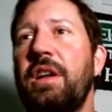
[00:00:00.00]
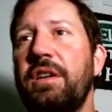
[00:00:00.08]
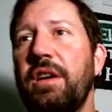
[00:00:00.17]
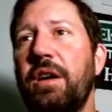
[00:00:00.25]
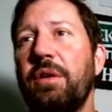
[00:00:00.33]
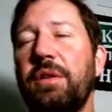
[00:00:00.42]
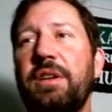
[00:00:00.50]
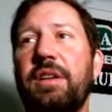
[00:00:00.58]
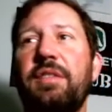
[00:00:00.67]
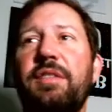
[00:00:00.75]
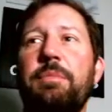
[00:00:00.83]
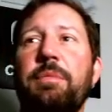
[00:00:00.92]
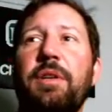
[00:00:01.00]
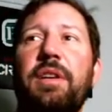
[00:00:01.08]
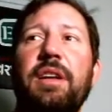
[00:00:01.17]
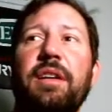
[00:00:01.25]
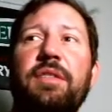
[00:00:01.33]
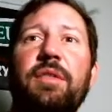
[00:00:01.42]
Not only can Deeper
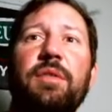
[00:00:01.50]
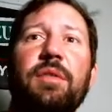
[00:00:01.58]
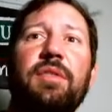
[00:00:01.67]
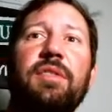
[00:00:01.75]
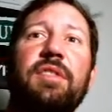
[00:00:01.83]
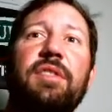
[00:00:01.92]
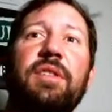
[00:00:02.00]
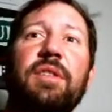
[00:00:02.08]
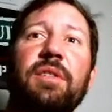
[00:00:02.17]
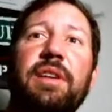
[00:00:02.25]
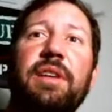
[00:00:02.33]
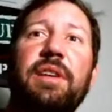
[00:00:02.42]
Connect users securely